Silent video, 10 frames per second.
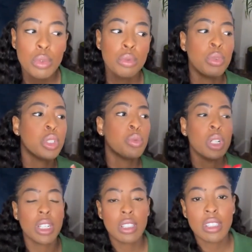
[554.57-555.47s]
Which
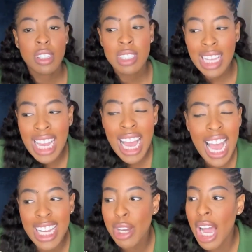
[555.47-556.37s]
one? Cause I
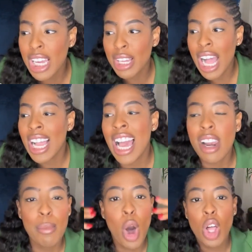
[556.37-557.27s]
got
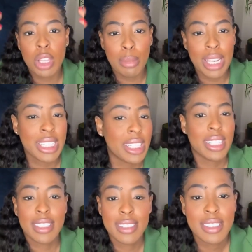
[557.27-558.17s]
them all in my
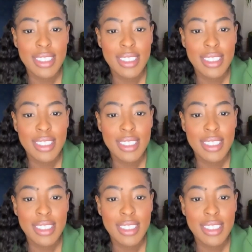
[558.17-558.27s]
head.